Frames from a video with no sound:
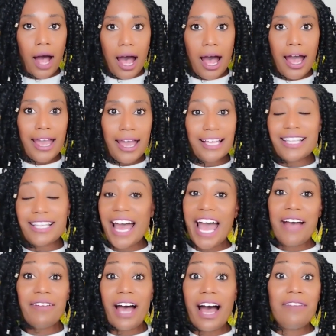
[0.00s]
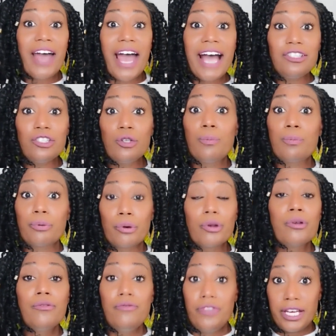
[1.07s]
because I've had to
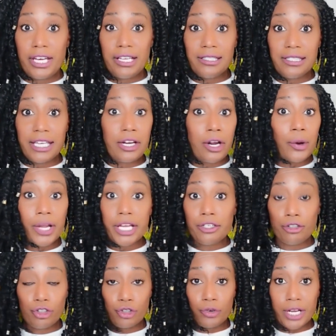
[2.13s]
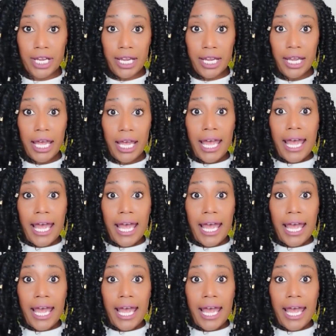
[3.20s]
prove this in our industry,